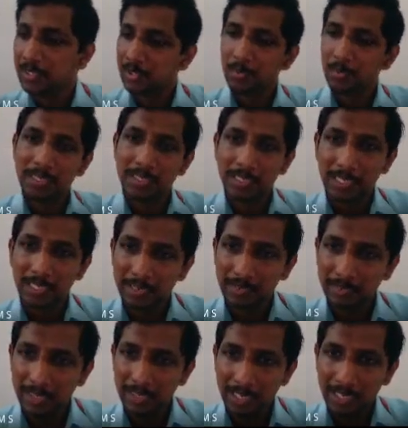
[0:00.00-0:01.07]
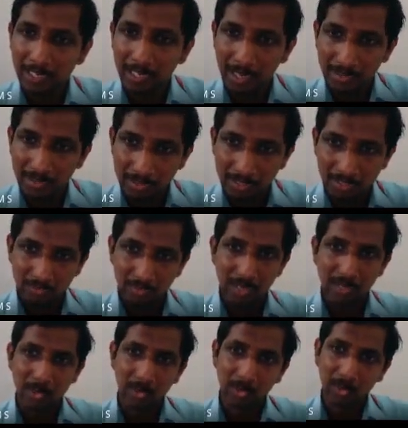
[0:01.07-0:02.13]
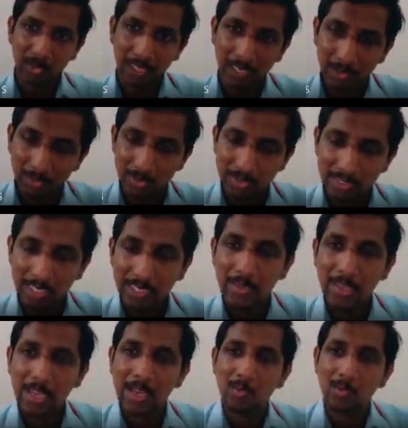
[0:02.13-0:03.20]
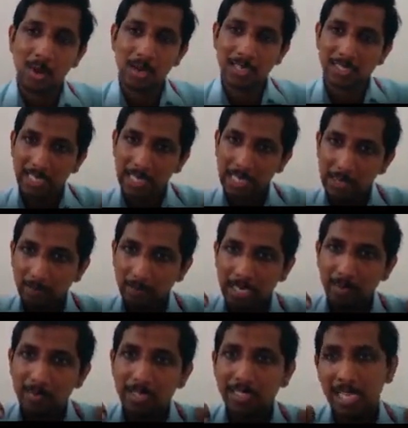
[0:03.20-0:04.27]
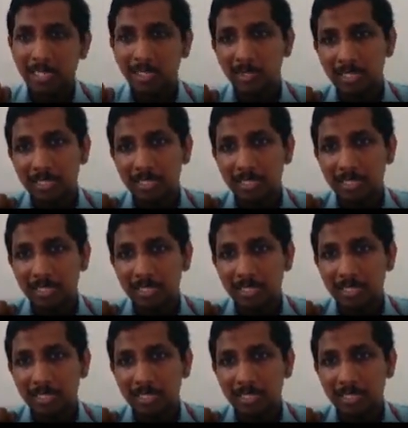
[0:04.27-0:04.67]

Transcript: So basically what I just want to tell you is that once a beam is actually